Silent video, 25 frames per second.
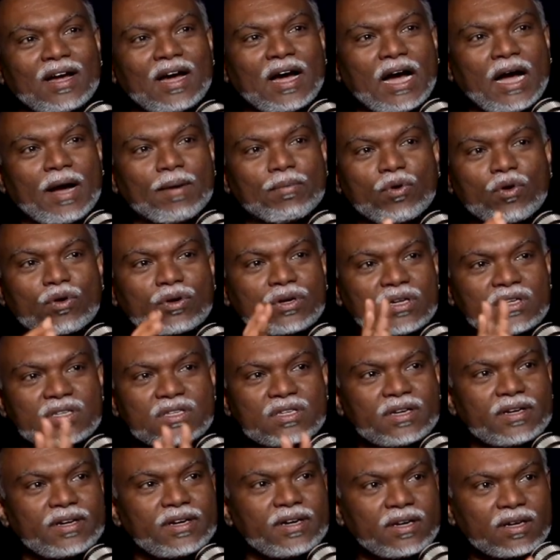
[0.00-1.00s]
I'm not
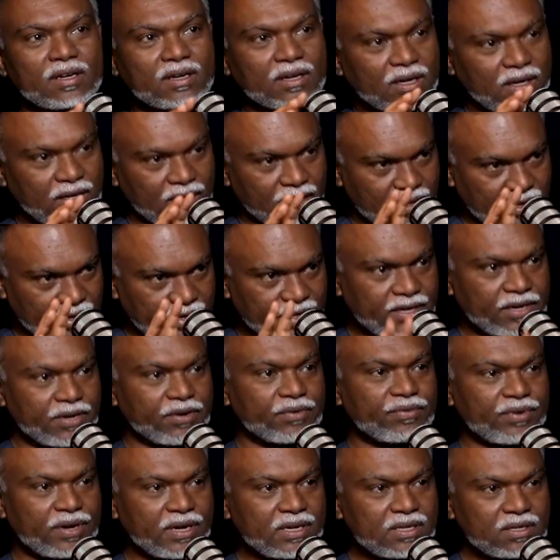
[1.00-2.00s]
considering country
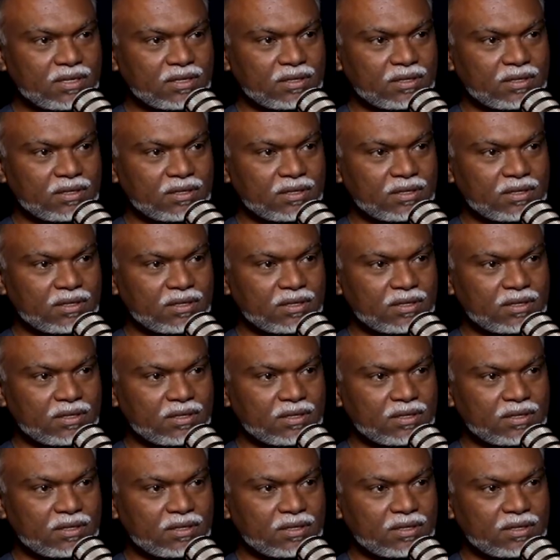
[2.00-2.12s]
wise.